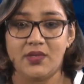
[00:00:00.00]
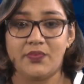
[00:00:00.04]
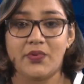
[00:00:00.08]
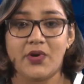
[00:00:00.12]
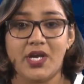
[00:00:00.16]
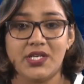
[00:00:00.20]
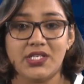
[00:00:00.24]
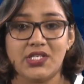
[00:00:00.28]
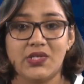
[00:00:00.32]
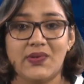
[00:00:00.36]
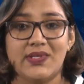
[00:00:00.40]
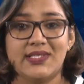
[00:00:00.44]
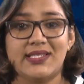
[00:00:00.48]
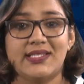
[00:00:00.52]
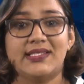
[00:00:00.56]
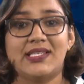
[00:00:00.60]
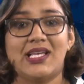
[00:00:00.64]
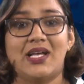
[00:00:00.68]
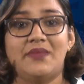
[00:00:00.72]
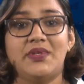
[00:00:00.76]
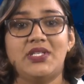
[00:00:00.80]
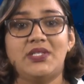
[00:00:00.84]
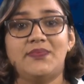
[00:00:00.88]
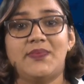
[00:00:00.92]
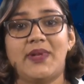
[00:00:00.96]
The project was
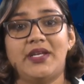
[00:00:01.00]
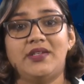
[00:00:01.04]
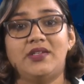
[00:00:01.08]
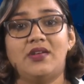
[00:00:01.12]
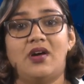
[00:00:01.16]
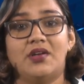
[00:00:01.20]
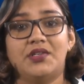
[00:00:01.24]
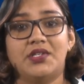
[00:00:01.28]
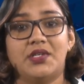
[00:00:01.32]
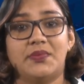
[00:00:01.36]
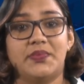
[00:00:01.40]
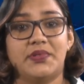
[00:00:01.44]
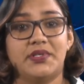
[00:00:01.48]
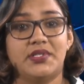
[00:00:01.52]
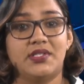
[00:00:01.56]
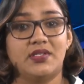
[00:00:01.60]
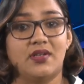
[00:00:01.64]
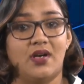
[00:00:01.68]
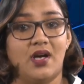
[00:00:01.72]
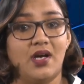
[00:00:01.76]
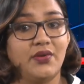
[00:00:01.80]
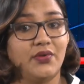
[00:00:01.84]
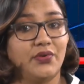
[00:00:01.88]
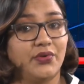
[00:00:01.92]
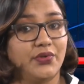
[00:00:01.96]
established by Dr.
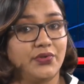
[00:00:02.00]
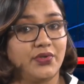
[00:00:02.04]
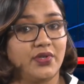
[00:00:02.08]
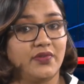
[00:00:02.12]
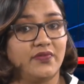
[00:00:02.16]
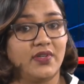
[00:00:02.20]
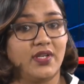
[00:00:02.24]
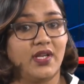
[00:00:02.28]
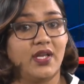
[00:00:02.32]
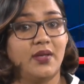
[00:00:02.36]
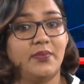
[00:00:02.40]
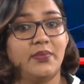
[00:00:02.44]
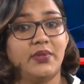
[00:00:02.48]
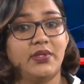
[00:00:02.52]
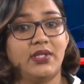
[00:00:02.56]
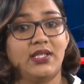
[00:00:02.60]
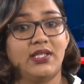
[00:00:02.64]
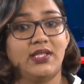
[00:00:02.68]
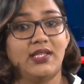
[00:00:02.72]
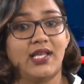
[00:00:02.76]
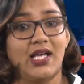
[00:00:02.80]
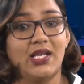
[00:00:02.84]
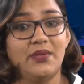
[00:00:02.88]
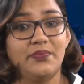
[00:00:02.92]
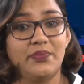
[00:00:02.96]
Persaud, owner of a
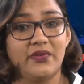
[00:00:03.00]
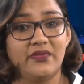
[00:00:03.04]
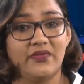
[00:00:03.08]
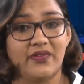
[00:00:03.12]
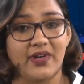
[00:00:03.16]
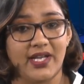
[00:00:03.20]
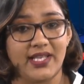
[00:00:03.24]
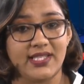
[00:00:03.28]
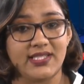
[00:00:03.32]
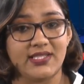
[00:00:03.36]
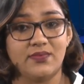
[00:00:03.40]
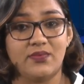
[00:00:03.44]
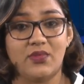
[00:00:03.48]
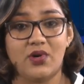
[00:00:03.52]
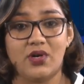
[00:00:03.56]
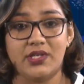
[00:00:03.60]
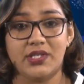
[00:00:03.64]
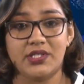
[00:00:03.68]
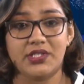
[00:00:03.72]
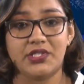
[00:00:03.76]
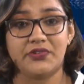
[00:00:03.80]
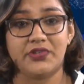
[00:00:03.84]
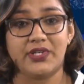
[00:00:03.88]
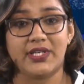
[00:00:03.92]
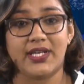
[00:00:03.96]
company that provides
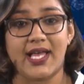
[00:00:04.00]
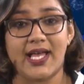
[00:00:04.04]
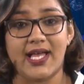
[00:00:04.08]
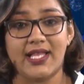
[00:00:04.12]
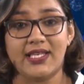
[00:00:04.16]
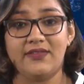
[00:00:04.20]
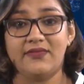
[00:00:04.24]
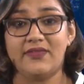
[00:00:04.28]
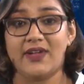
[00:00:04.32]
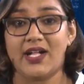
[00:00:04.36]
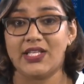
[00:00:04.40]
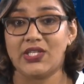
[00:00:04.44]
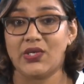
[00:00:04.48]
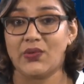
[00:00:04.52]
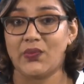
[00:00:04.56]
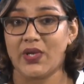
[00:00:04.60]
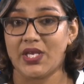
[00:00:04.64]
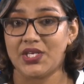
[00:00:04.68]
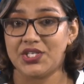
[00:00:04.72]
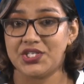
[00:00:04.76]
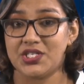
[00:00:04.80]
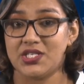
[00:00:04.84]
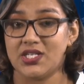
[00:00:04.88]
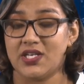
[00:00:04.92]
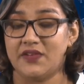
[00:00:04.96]
monitoring and
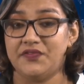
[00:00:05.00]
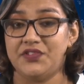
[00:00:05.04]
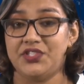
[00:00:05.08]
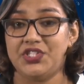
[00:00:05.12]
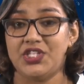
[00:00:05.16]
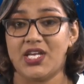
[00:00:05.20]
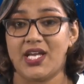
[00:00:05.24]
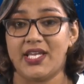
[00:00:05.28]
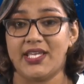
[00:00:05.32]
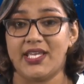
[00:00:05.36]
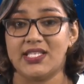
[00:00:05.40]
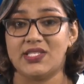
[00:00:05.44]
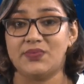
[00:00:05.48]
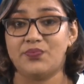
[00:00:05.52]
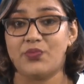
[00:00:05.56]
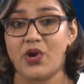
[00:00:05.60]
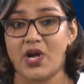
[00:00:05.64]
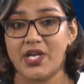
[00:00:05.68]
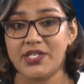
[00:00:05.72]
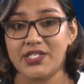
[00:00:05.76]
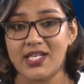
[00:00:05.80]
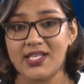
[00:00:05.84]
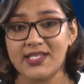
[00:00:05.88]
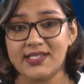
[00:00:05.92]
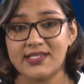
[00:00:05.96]
evaluation of GIS
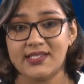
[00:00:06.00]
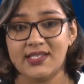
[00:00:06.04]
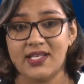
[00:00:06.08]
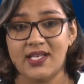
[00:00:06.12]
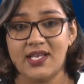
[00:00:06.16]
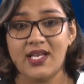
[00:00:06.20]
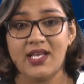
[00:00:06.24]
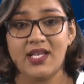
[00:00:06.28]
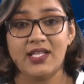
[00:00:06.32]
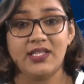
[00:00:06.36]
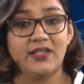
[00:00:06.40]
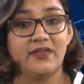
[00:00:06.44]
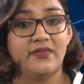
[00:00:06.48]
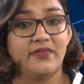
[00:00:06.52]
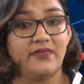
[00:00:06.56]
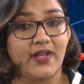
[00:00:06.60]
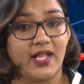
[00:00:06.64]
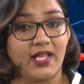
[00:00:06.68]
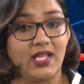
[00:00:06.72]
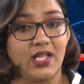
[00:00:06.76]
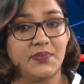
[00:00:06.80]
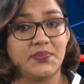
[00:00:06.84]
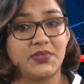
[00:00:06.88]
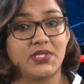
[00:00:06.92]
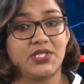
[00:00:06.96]
projects,
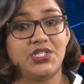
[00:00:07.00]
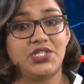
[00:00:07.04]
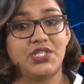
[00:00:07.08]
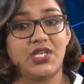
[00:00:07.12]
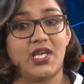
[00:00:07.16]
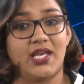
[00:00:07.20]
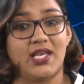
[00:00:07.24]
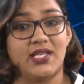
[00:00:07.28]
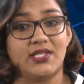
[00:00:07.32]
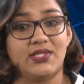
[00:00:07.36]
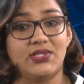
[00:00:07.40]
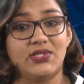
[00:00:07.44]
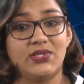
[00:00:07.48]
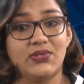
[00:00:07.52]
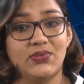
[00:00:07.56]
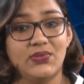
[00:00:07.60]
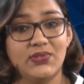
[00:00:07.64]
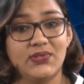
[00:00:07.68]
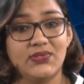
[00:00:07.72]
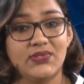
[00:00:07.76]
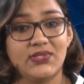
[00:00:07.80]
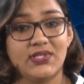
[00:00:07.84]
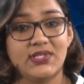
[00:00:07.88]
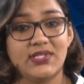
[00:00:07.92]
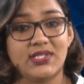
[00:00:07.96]
develops GIS
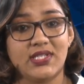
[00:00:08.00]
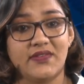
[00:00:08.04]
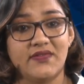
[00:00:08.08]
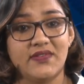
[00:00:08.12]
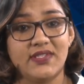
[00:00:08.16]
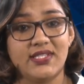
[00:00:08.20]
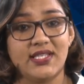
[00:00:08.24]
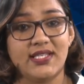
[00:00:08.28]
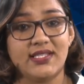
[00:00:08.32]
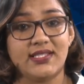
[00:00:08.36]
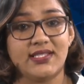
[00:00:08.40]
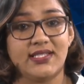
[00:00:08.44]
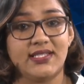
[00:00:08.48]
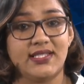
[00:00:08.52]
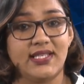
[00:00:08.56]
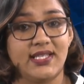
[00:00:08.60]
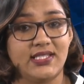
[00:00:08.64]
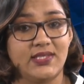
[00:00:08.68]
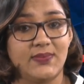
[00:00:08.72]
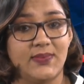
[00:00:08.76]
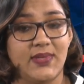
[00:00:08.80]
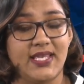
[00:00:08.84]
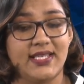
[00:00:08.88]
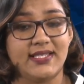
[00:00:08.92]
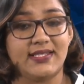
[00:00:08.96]
tools, services,
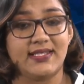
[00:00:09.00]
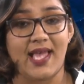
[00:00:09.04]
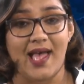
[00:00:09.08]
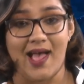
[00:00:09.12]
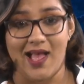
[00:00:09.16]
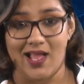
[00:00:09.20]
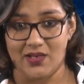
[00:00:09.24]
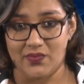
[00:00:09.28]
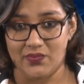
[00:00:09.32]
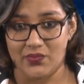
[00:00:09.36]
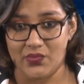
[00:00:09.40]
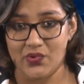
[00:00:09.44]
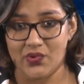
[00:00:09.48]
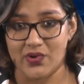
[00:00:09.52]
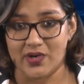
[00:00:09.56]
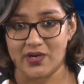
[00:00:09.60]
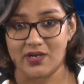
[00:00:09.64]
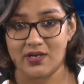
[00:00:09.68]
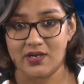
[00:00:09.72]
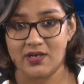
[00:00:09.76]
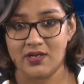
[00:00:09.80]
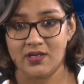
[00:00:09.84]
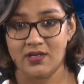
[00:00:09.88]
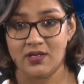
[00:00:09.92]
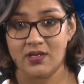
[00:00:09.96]
database, and
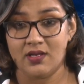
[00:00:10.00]
more.